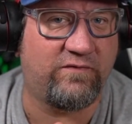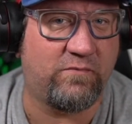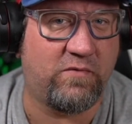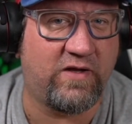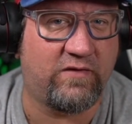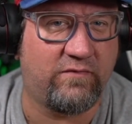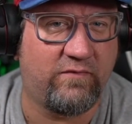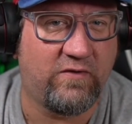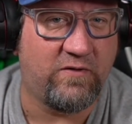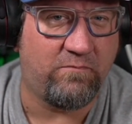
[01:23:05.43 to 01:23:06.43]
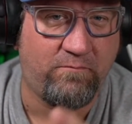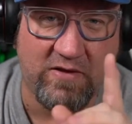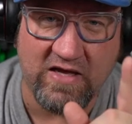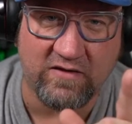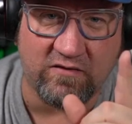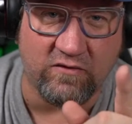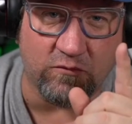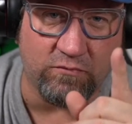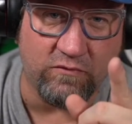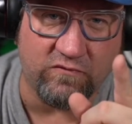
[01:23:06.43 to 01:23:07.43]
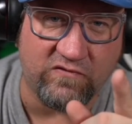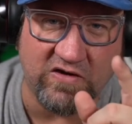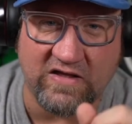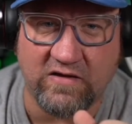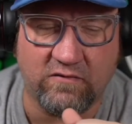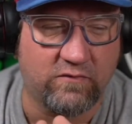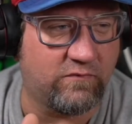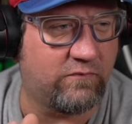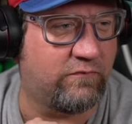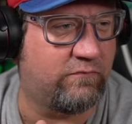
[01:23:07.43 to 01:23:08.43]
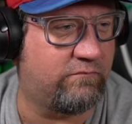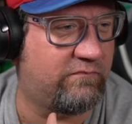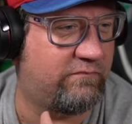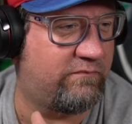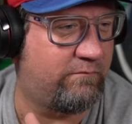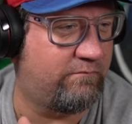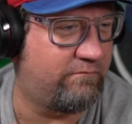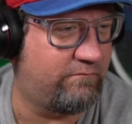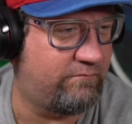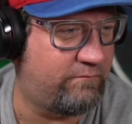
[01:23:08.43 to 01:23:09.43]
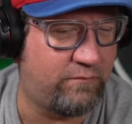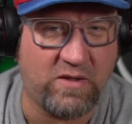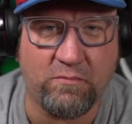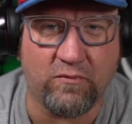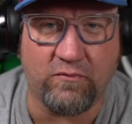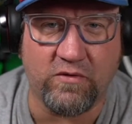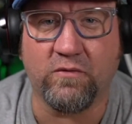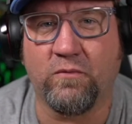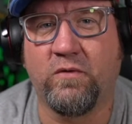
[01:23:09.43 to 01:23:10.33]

I'm like, Bad Cube, you sneaky little people, you.